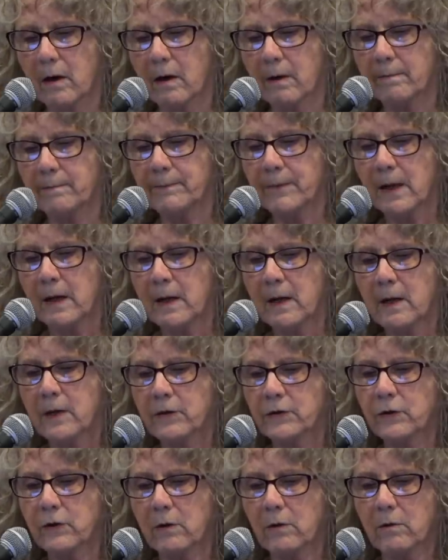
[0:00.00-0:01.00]
Um,
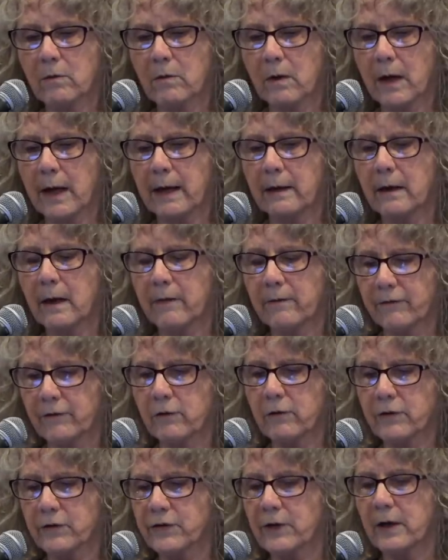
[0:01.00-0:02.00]
so, and of
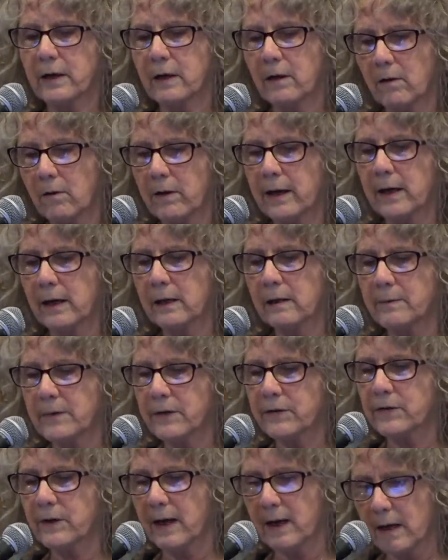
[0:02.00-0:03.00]
course, I know ailments,